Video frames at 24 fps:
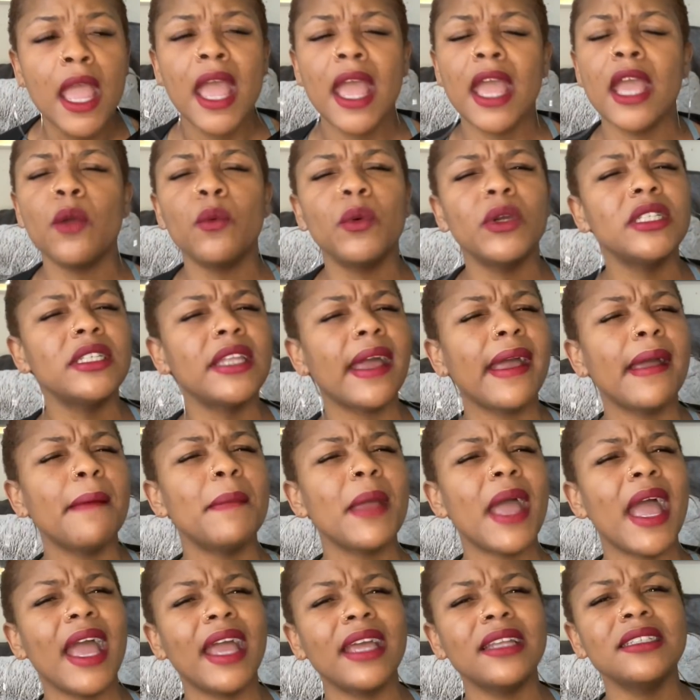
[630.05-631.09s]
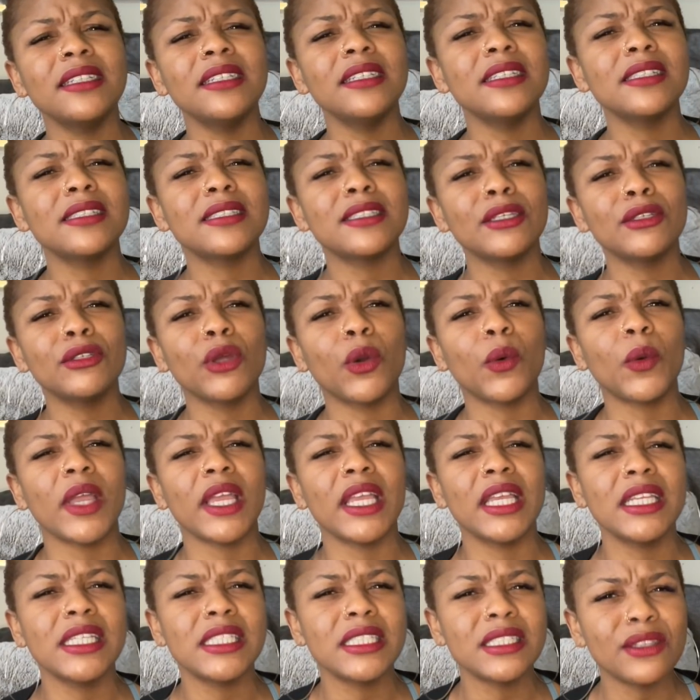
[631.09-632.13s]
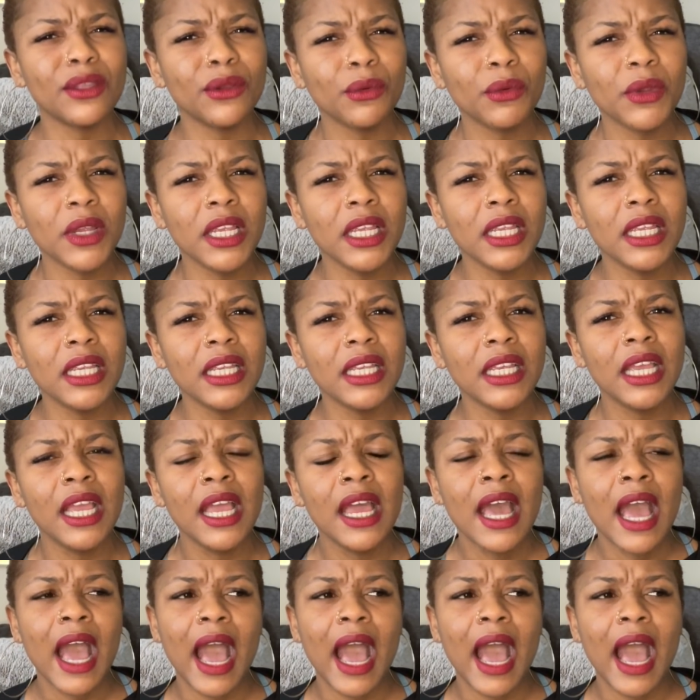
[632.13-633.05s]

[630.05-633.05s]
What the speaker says: And with Deb Adney's, you know, history,